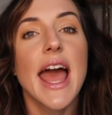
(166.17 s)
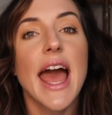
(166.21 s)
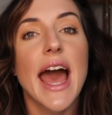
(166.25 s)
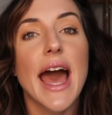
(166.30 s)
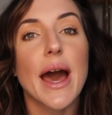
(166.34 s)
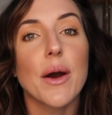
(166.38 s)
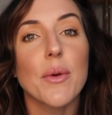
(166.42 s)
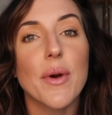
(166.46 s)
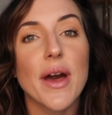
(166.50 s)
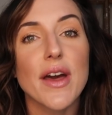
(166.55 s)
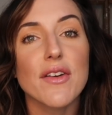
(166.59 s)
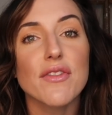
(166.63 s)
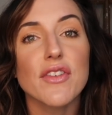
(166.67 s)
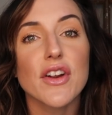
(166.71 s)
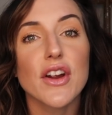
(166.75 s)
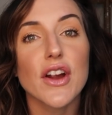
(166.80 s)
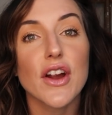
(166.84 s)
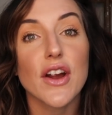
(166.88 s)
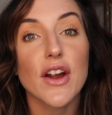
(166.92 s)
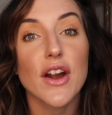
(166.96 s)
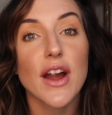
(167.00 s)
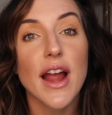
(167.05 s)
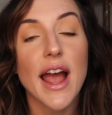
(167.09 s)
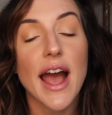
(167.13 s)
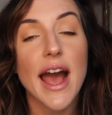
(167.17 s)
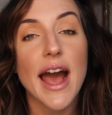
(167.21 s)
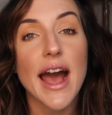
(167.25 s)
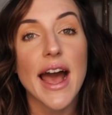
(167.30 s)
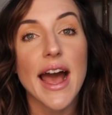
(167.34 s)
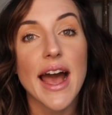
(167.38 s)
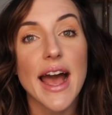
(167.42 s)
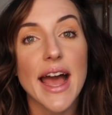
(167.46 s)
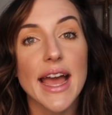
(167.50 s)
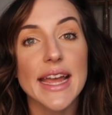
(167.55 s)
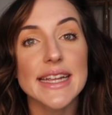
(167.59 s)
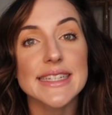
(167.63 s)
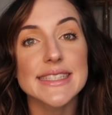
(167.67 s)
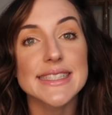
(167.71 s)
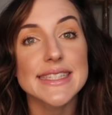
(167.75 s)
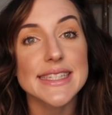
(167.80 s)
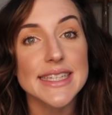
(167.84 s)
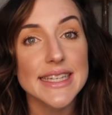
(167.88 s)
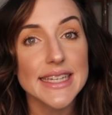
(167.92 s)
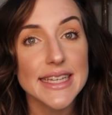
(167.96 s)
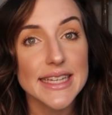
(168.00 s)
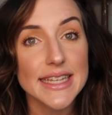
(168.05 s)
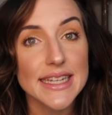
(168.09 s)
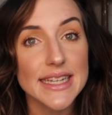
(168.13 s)
However, I
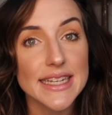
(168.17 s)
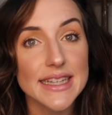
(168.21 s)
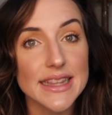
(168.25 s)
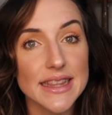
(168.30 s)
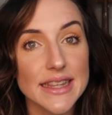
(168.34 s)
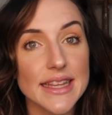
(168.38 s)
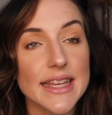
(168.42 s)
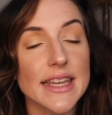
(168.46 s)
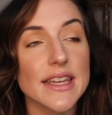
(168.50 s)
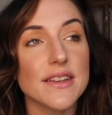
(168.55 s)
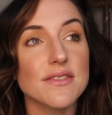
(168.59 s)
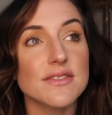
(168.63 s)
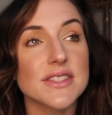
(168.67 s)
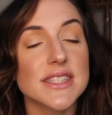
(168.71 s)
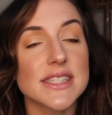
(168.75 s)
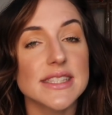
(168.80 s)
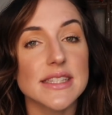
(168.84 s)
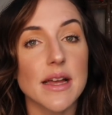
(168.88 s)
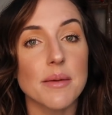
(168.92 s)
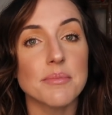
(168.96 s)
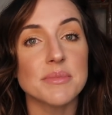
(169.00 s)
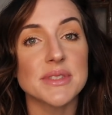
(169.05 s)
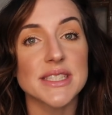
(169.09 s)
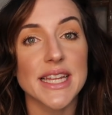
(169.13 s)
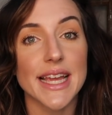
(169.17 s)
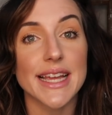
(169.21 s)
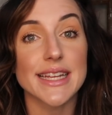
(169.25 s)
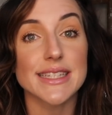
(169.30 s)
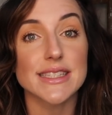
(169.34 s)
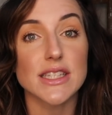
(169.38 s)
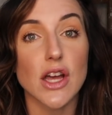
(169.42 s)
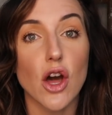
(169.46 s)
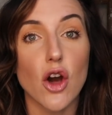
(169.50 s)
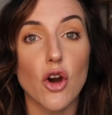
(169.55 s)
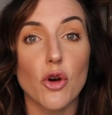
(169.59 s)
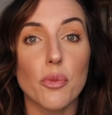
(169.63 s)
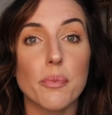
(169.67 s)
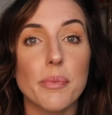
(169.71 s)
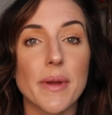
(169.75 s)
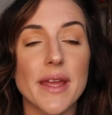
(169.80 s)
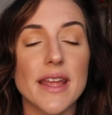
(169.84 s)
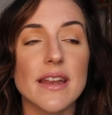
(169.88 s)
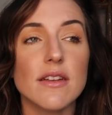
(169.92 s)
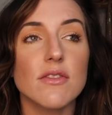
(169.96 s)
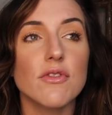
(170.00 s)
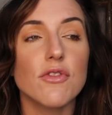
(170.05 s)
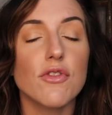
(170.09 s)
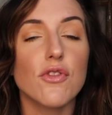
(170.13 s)
did leave some days
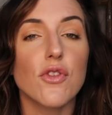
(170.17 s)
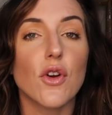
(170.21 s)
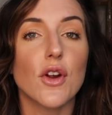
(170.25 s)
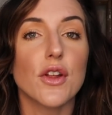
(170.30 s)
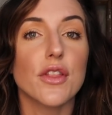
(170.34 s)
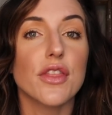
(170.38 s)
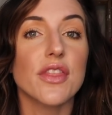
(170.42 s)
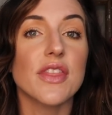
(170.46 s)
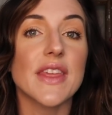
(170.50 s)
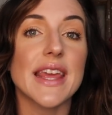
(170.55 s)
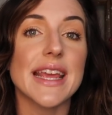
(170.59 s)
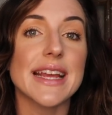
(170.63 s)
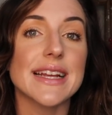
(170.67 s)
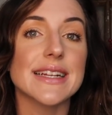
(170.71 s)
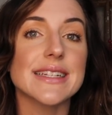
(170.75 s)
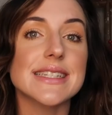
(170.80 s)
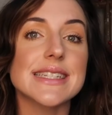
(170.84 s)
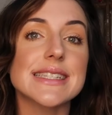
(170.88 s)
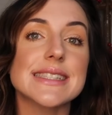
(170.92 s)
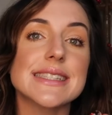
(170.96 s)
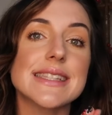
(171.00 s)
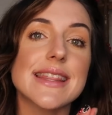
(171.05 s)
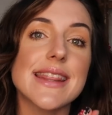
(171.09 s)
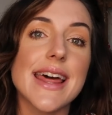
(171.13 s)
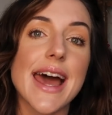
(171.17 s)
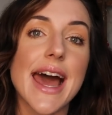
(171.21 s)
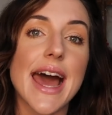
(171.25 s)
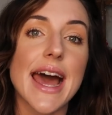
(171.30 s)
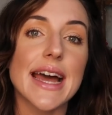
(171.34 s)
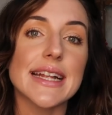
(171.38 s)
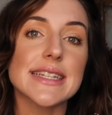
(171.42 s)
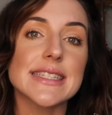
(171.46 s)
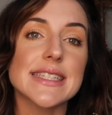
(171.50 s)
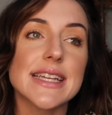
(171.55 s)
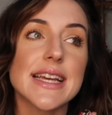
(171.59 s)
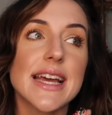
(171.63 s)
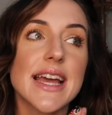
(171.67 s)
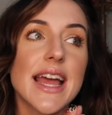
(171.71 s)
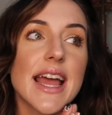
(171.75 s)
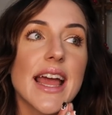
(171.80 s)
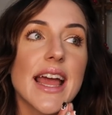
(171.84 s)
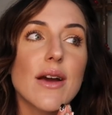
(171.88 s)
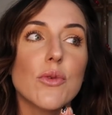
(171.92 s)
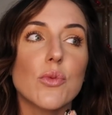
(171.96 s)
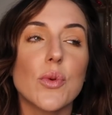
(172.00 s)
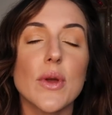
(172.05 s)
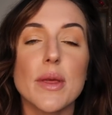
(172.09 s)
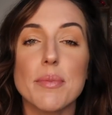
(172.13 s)
open for things that
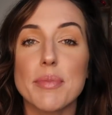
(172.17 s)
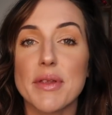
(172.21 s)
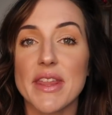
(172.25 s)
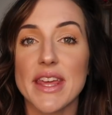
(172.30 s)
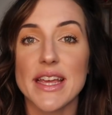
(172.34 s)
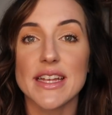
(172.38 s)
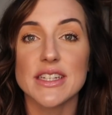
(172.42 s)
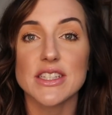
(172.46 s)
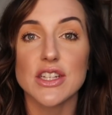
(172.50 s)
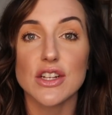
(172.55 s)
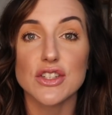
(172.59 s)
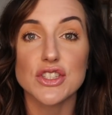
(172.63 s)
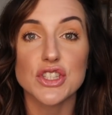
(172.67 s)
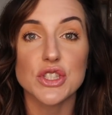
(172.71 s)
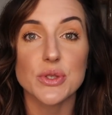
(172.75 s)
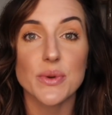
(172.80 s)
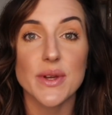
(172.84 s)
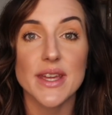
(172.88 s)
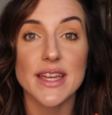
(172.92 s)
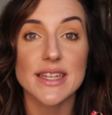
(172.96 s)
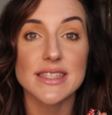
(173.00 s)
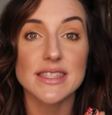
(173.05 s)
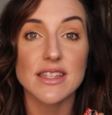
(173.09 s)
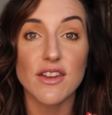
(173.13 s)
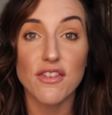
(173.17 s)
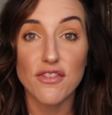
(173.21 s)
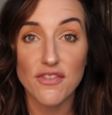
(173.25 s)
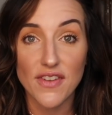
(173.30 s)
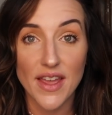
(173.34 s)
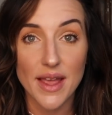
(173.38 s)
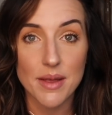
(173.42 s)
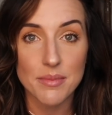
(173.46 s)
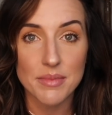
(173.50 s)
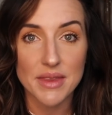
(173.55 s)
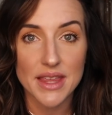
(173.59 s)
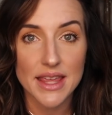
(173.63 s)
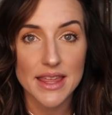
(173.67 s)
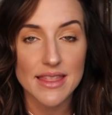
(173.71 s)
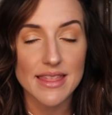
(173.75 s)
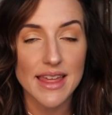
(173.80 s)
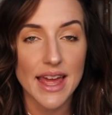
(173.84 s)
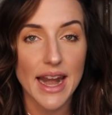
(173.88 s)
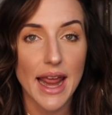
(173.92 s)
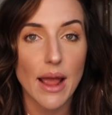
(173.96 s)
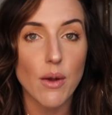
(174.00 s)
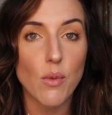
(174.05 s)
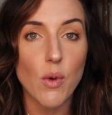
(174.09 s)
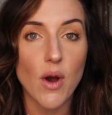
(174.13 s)
we planned on doing as a family
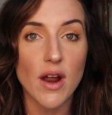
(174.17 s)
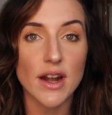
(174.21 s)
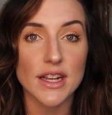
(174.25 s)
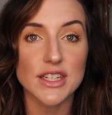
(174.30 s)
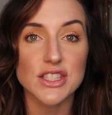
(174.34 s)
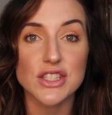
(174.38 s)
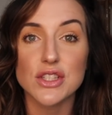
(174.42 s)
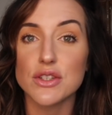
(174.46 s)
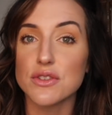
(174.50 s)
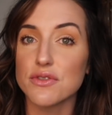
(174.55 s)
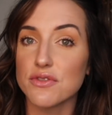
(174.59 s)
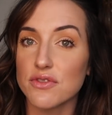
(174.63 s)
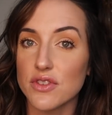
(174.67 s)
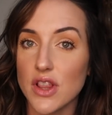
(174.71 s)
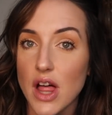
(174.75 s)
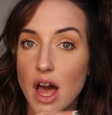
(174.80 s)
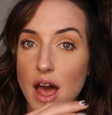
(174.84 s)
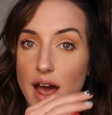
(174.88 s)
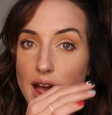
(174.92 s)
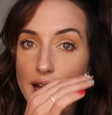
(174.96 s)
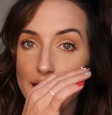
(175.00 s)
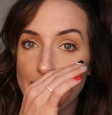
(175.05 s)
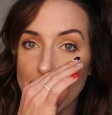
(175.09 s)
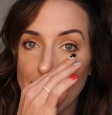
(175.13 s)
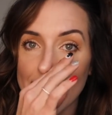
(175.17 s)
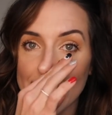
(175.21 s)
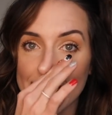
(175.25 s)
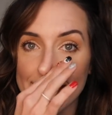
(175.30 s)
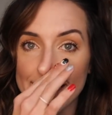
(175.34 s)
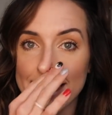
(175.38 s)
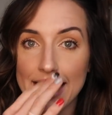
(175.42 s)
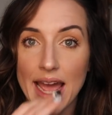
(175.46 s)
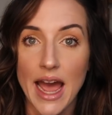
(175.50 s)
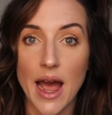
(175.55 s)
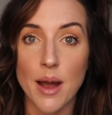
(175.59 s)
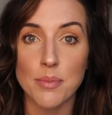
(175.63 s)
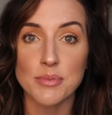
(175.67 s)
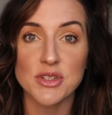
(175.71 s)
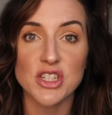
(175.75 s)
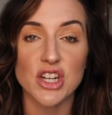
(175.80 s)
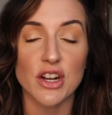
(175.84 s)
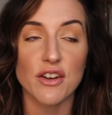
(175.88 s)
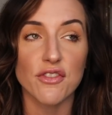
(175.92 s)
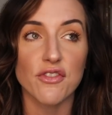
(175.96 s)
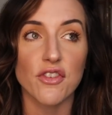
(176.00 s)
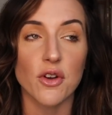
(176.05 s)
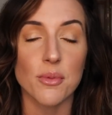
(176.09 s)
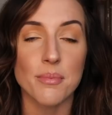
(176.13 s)
that I wanted to vlog and
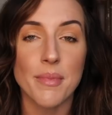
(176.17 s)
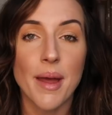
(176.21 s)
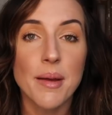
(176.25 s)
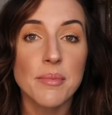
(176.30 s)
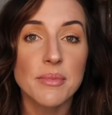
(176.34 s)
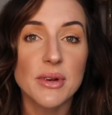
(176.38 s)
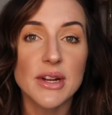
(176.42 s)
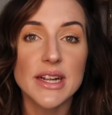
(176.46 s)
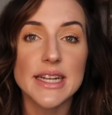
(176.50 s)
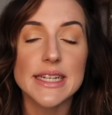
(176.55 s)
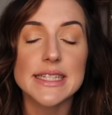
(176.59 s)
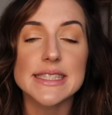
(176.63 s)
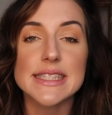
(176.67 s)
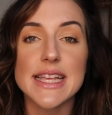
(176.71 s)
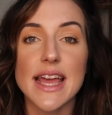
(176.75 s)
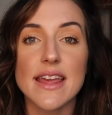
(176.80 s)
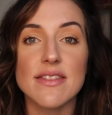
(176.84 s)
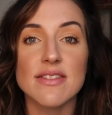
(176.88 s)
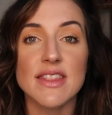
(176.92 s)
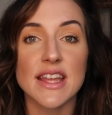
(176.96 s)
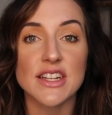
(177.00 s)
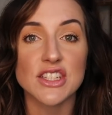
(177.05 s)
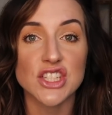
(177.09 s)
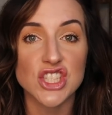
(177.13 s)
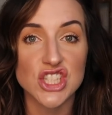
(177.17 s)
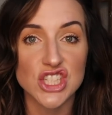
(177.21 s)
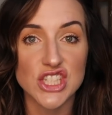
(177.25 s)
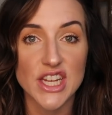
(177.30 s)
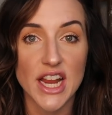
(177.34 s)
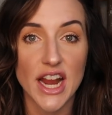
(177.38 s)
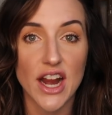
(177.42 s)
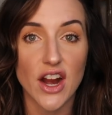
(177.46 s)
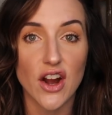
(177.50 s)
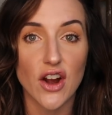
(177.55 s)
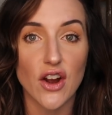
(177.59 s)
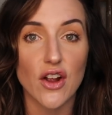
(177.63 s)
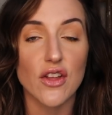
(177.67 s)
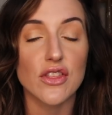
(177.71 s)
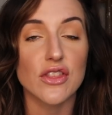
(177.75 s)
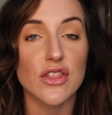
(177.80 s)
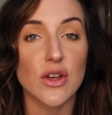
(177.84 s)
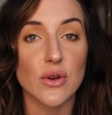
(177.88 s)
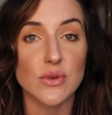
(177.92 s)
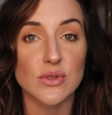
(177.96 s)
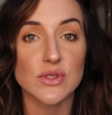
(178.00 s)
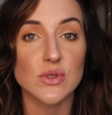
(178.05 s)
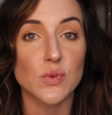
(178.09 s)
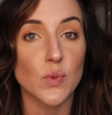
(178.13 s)
capture for memories and then share
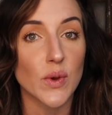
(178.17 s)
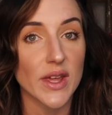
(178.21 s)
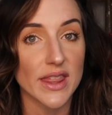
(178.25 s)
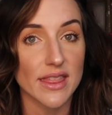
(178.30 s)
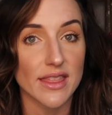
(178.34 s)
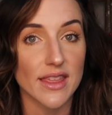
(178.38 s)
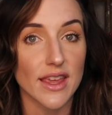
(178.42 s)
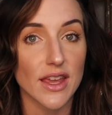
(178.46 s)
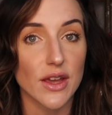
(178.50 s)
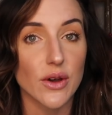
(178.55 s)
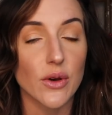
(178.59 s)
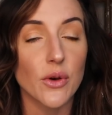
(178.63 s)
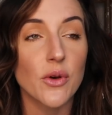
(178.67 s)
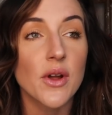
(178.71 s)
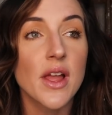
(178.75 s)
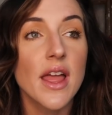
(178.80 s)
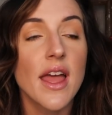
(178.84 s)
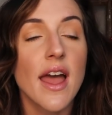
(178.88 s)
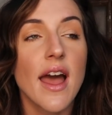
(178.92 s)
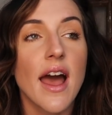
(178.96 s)
those with you.